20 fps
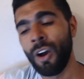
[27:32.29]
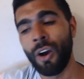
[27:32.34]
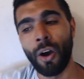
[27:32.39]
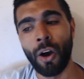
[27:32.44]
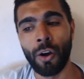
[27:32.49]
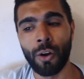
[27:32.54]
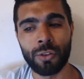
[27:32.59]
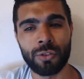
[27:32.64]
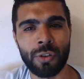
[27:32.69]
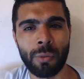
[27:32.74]
I
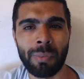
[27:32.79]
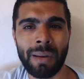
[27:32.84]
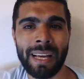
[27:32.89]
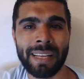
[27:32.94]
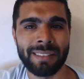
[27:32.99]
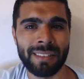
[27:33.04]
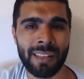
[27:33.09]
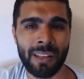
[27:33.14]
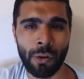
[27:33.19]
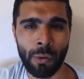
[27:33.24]
also
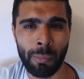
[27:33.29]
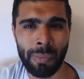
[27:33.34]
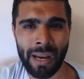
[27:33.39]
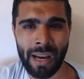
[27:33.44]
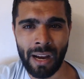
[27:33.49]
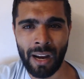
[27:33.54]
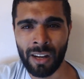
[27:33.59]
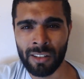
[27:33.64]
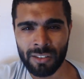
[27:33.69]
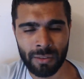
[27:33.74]
placed a little
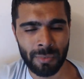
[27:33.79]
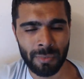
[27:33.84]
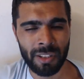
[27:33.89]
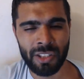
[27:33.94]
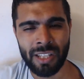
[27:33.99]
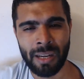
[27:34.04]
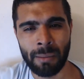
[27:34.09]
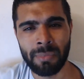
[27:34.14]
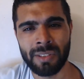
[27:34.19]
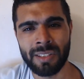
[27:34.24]
bet on some of the
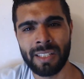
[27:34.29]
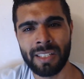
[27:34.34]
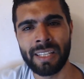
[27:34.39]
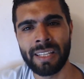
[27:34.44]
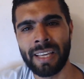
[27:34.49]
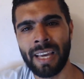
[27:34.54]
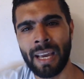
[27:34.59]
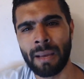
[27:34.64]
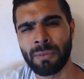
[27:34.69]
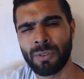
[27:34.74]
Champions
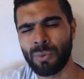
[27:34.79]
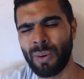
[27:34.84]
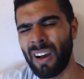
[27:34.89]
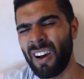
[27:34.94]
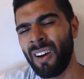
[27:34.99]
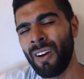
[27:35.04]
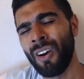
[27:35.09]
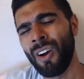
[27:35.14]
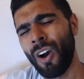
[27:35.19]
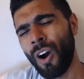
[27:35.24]
League games as well.